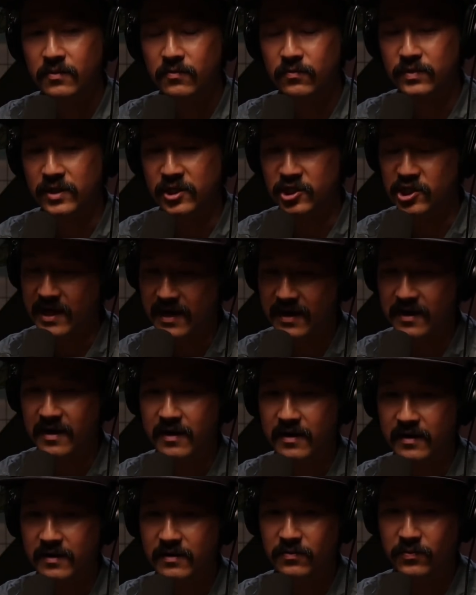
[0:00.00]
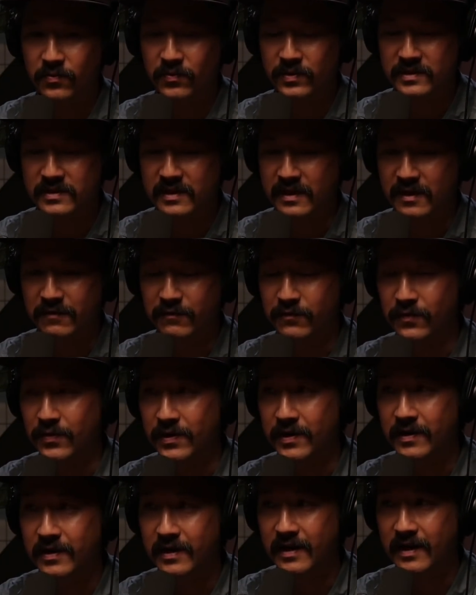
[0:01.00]
The chair was there
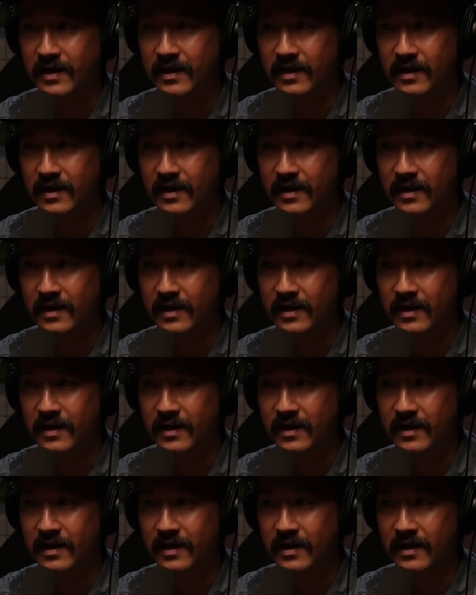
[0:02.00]
for.